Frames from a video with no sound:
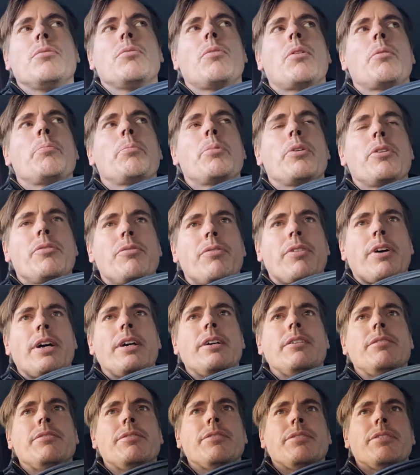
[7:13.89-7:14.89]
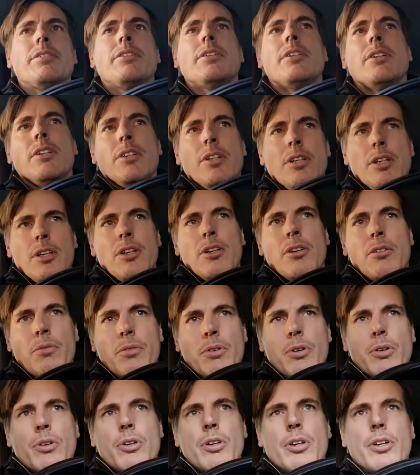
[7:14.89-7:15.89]
1.5,
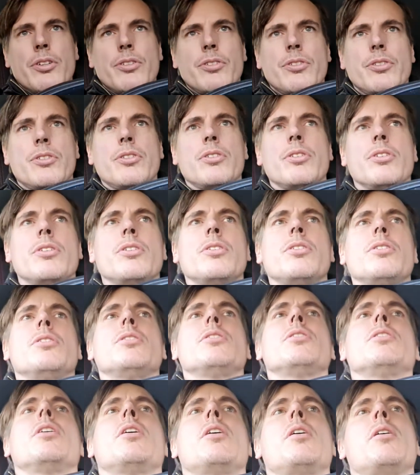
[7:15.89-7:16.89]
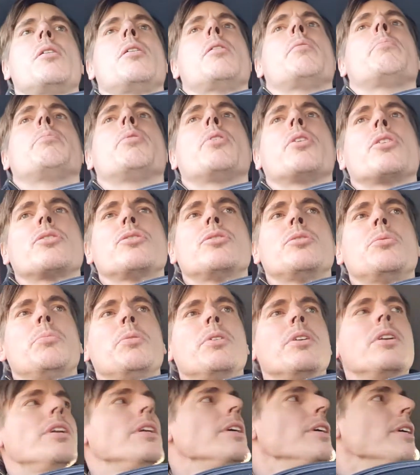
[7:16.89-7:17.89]
will cost
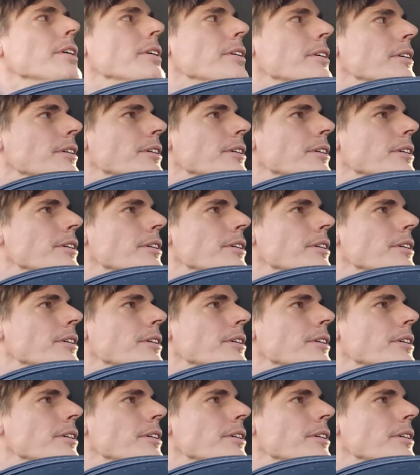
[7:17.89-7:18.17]
approximately